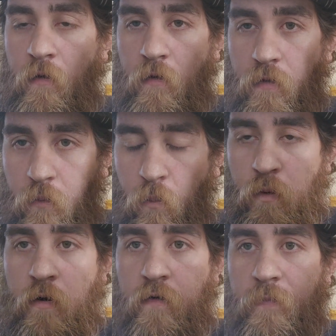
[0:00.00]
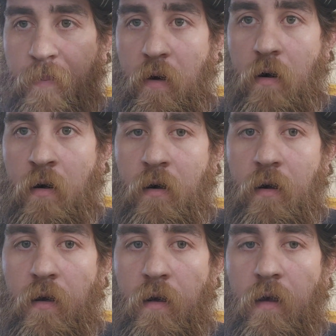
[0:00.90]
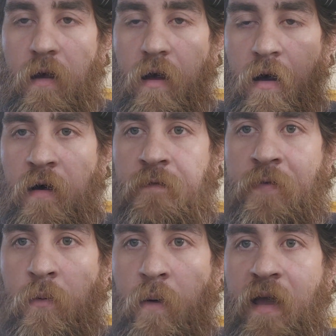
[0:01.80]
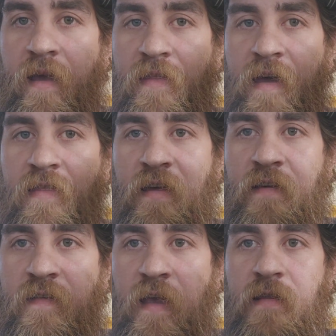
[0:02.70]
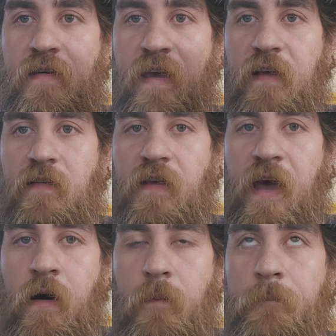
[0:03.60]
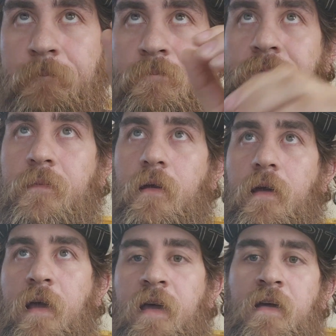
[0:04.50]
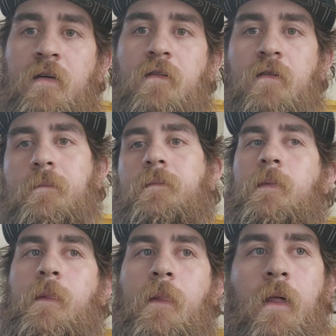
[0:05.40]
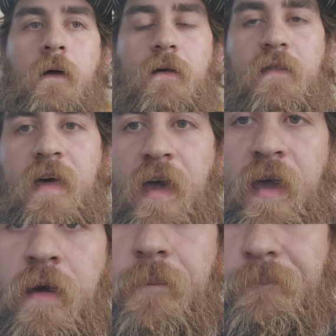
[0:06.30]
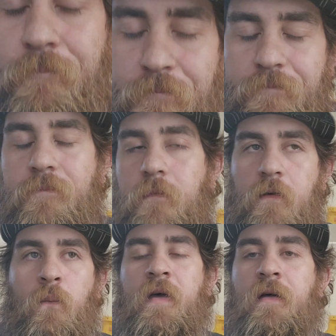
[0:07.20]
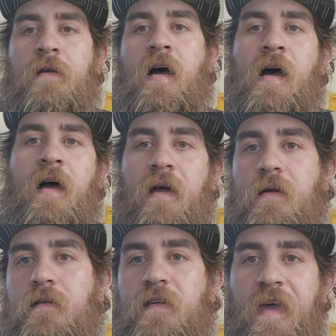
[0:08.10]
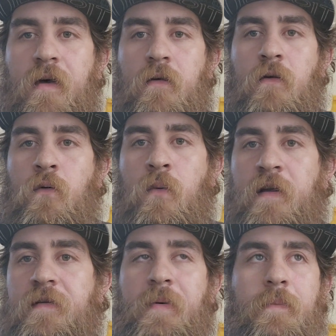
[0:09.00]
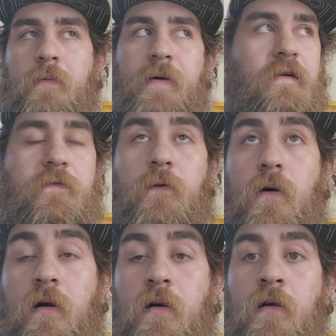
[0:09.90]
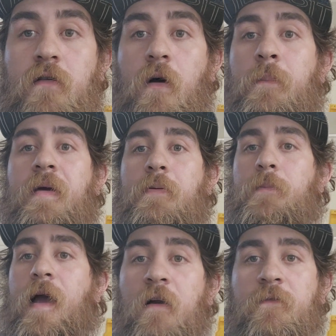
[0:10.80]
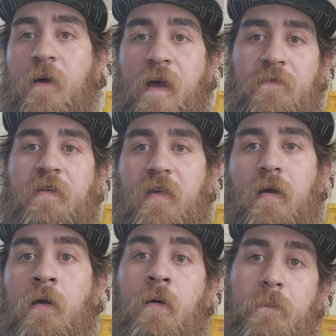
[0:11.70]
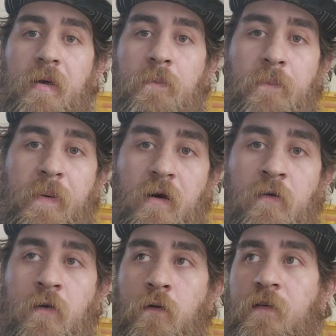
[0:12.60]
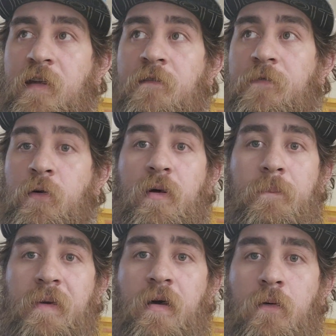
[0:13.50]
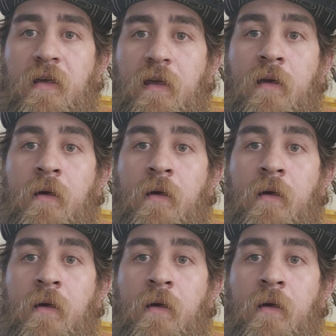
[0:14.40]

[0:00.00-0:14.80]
the worst part of the way that they send the tests out is they will not tell you what to be prepared for. So be prepared for everything. Be prepared to use an influent BOD.